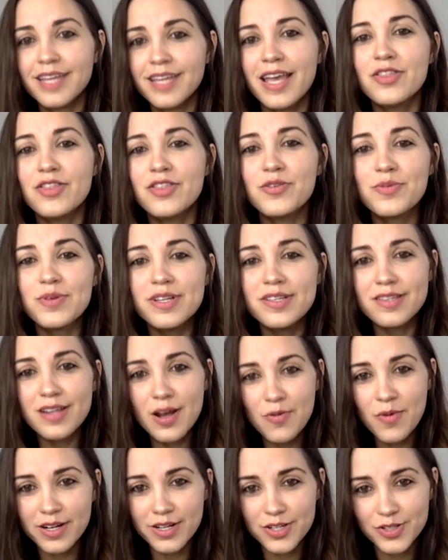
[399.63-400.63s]
And the reason
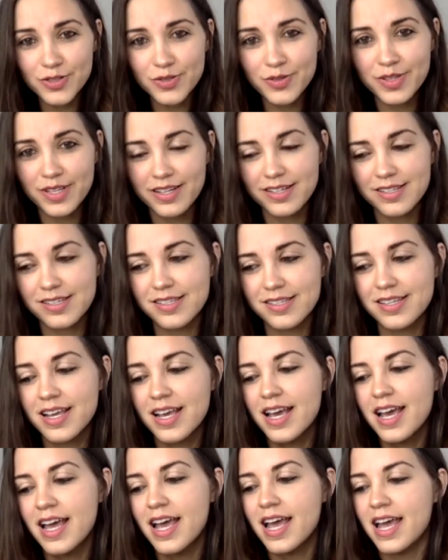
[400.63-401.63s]
I want to do this
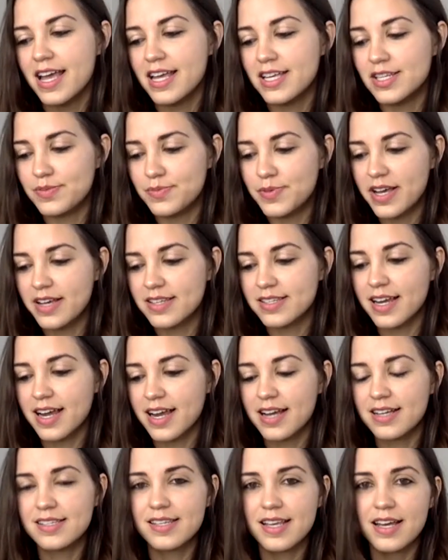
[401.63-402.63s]
is because, like
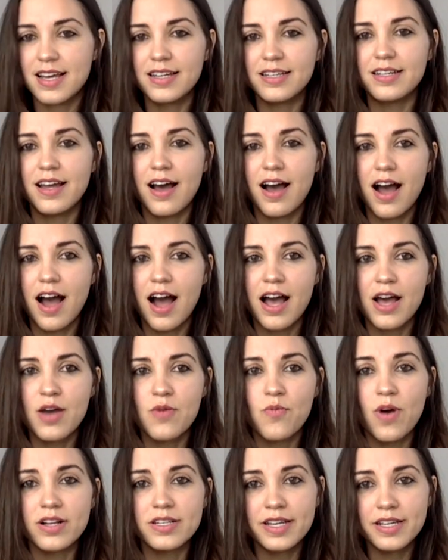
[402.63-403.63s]
I said, I
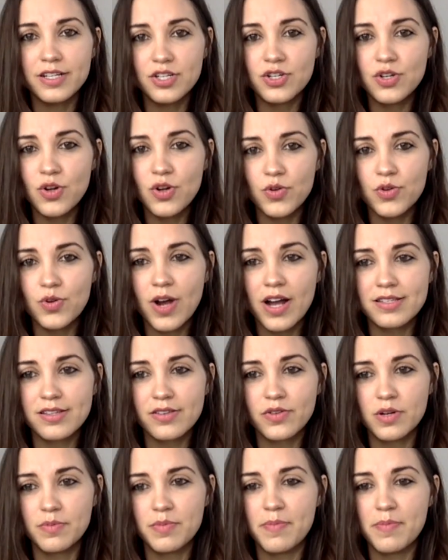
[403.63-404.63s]
want to get to know you guys a
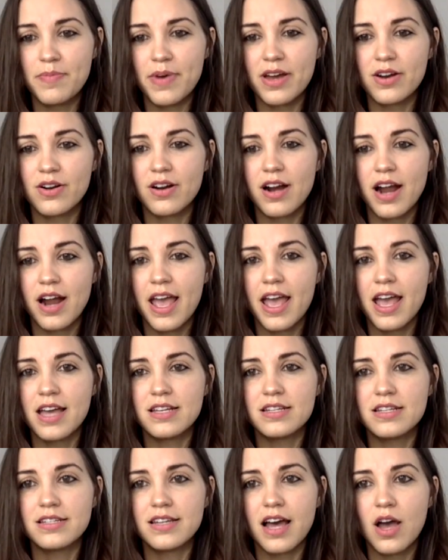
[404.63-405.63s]
little bit better,
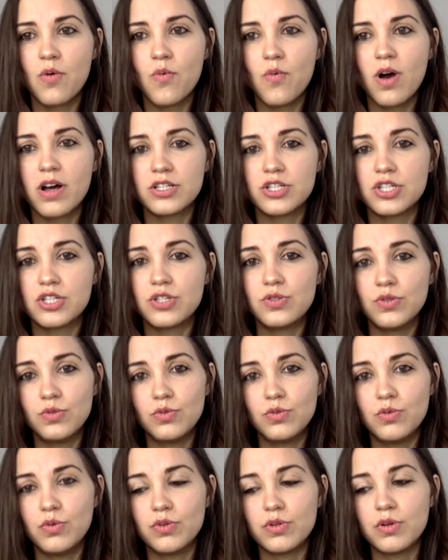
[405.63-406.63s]
and I want
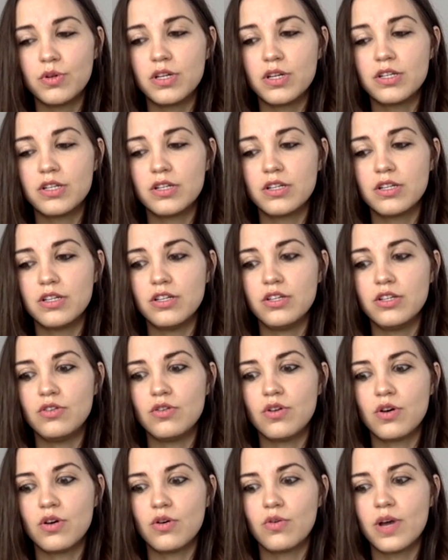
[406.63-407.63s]
to, you
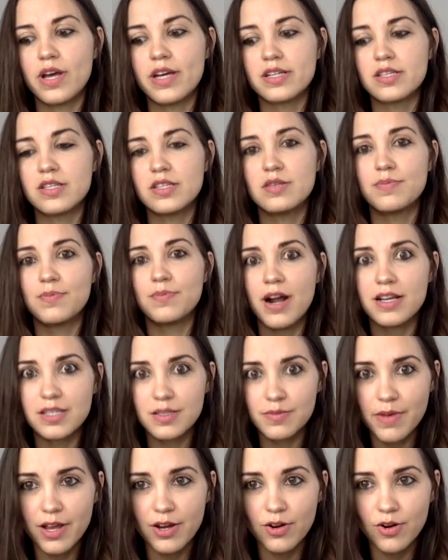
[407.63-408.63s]
know,
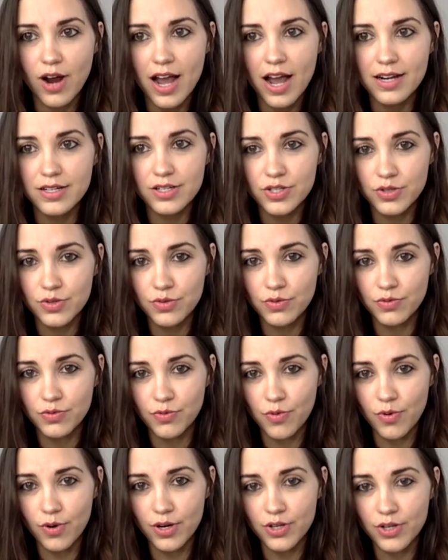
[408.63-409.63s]
express my gratitude
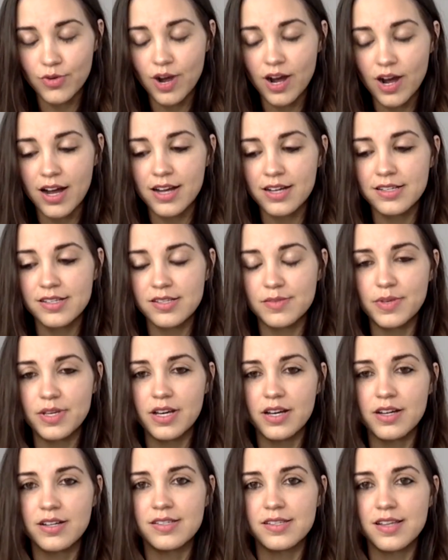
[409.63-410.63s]
for you guys,
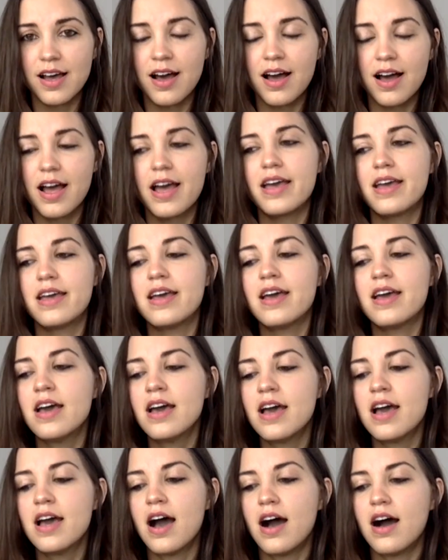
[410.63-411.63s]
because I'm
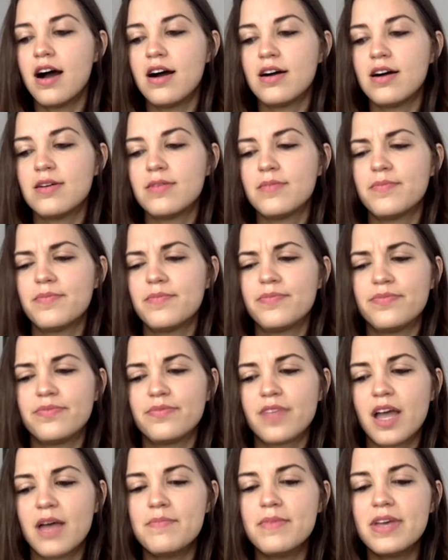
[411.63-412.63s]

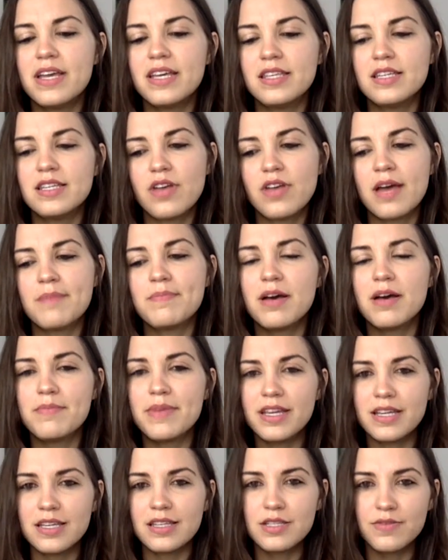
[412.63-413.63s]
not
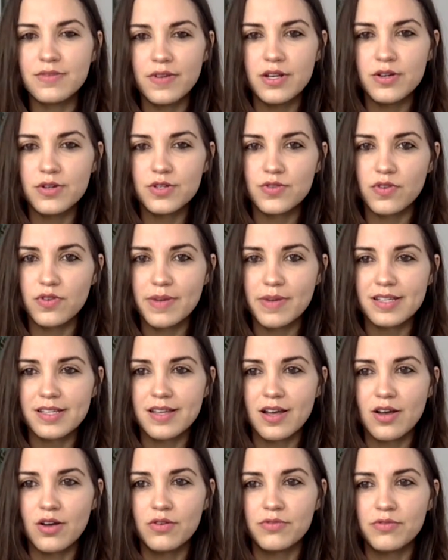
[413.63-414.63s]
making these videos for
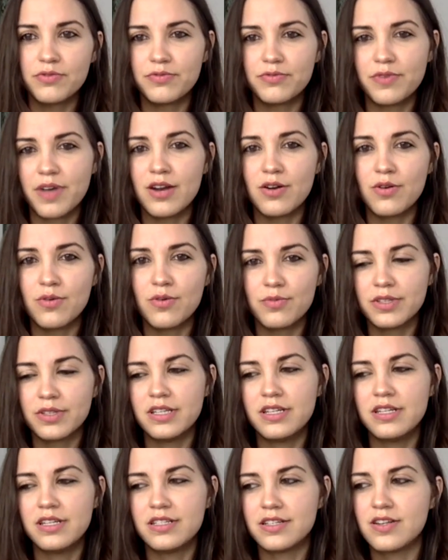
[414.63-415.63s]
myself. I don't really
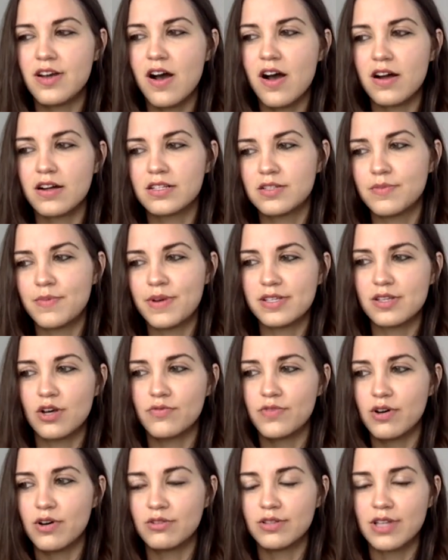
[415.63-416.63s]
need to talk to
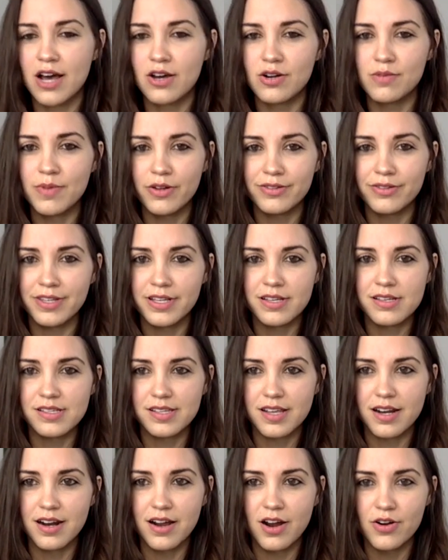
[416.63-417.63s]
myself out loud about things
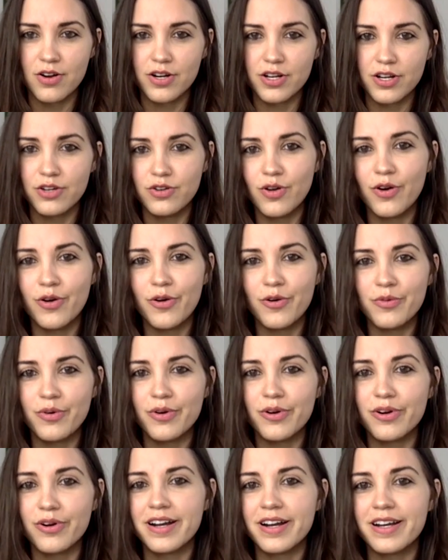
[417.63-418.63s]
that I already know
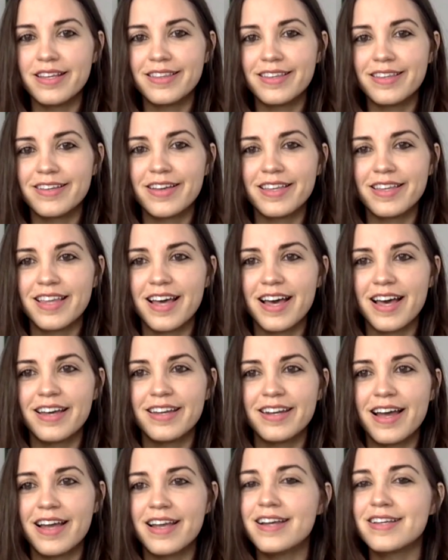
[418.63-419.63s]
or anything like
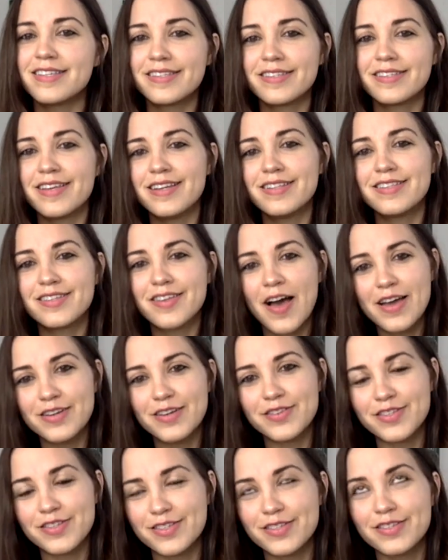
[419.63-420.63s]
that. I guess it's kind
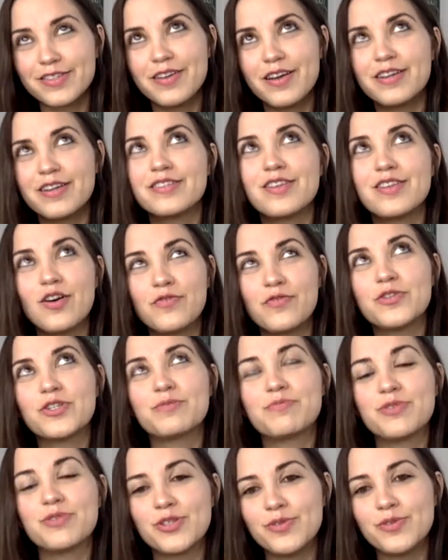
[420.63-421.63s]
of a
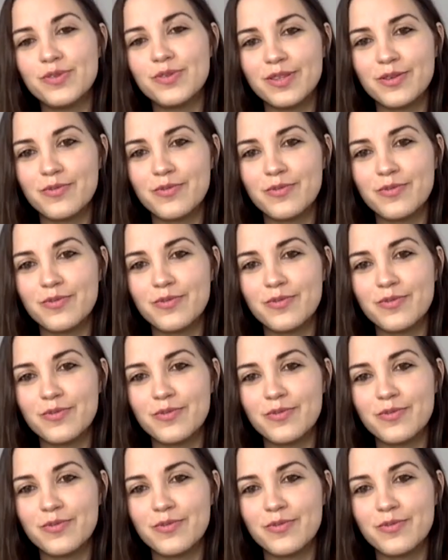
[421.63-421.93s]
selfish pursuit in